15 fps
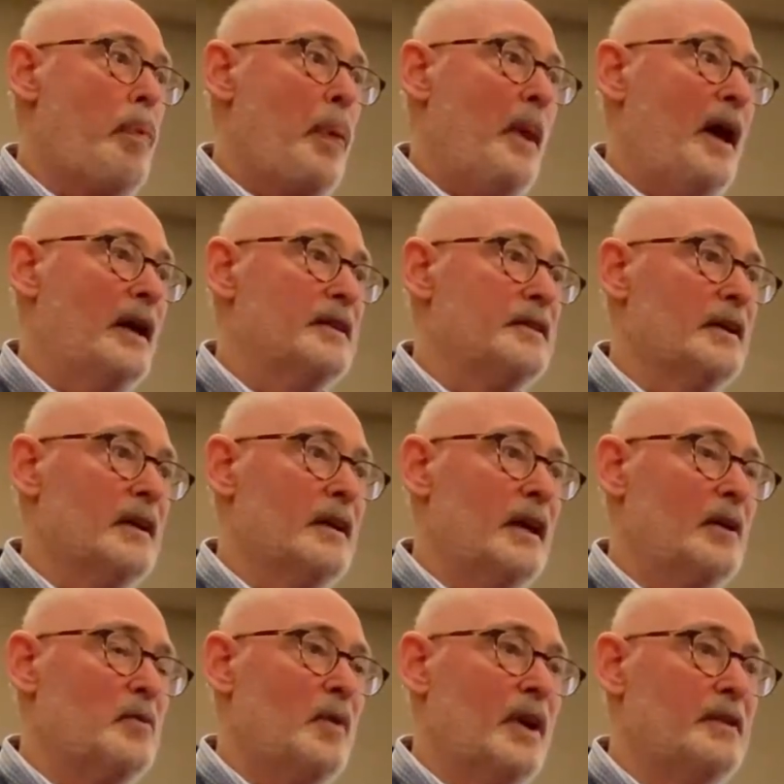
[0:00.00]

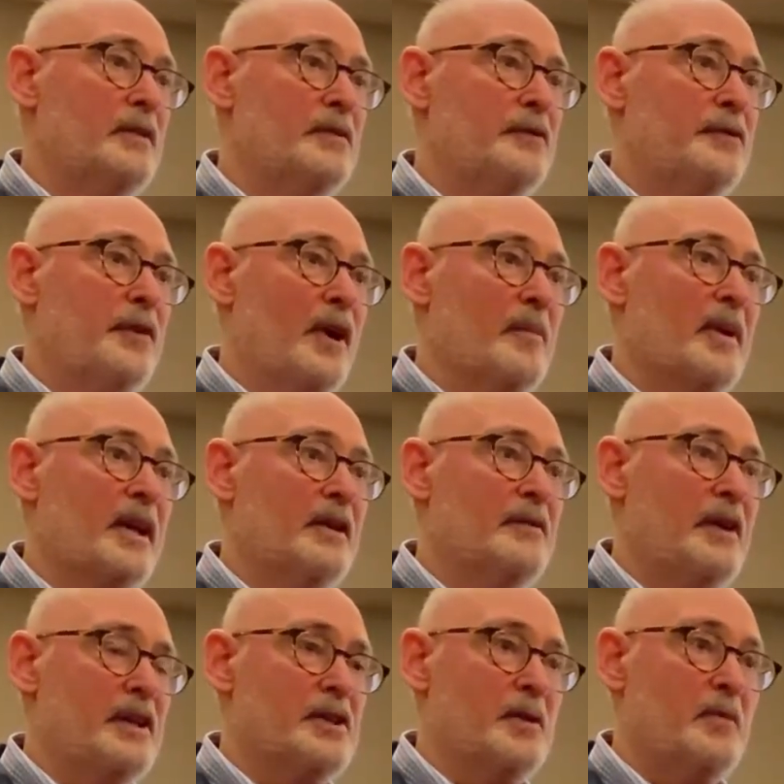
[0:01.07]
At one pharma
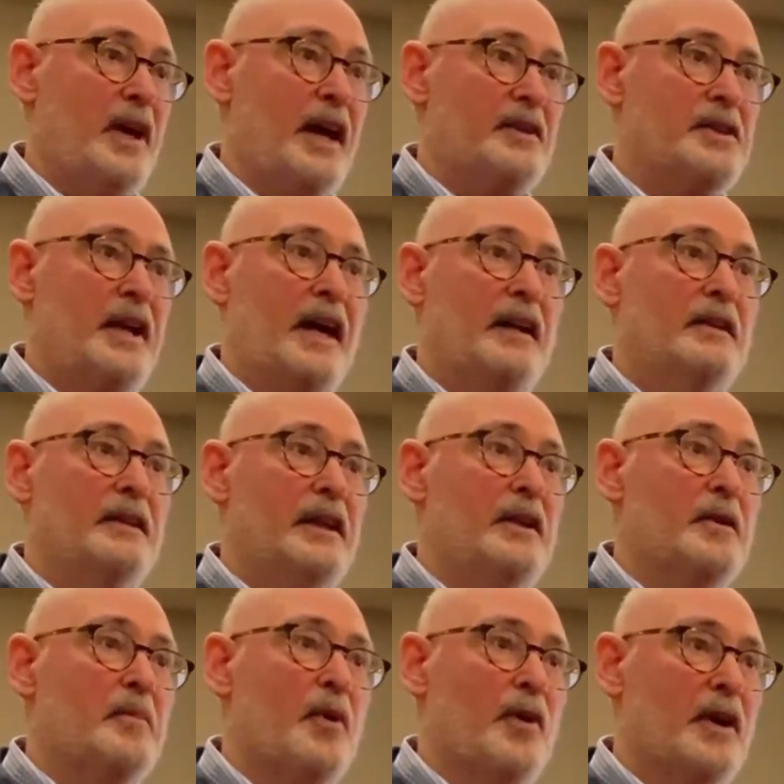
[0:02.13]
convention, we actually had a
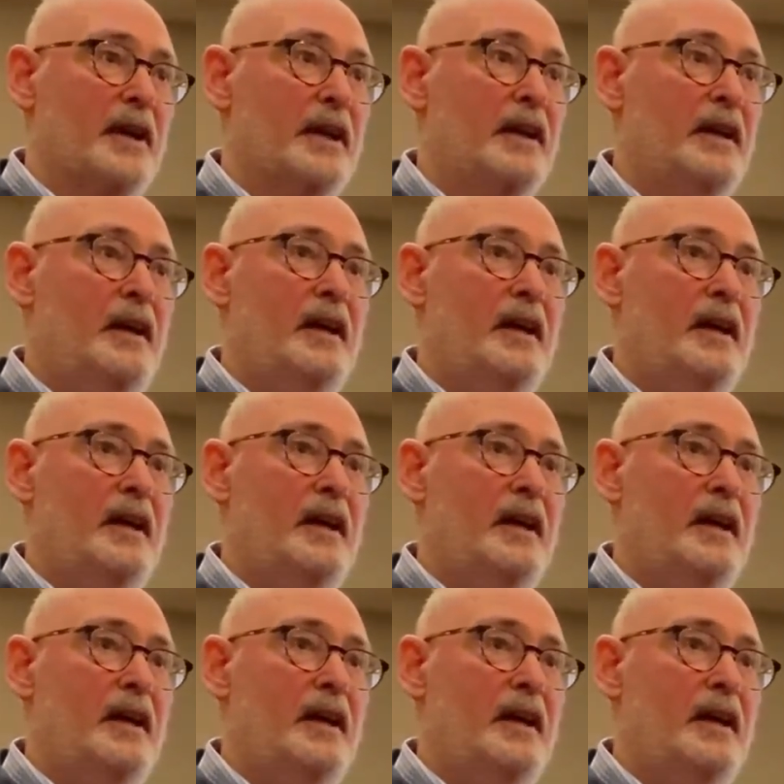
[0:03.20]
leaderboard,